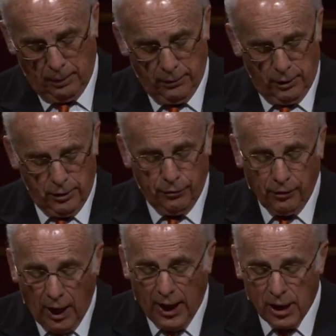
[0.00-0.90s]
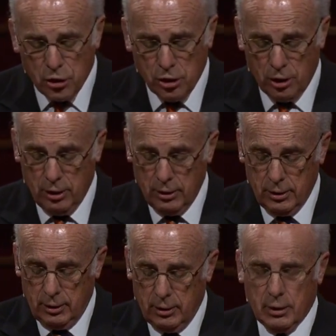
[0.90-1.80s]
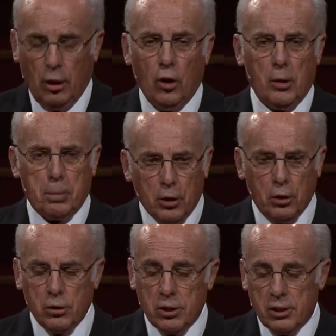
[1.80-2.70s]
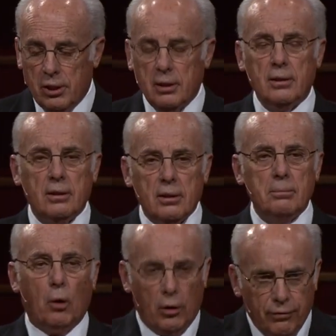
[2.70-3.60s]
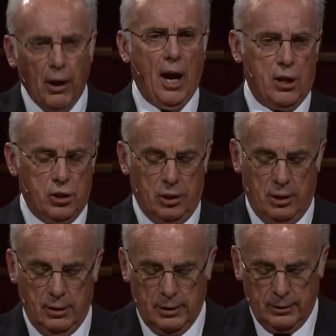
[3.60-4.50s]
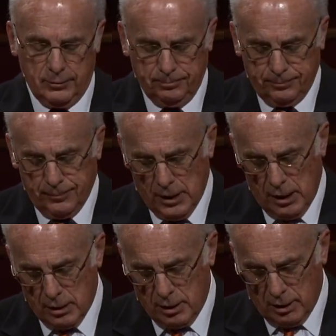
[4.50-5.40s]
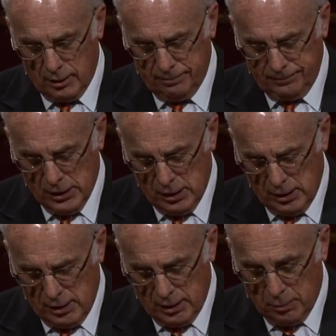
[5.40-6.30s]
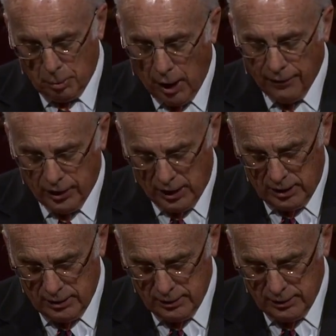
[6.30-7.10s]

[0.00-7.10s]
The, the flesh can only produce more flesh. That's uh, depravity.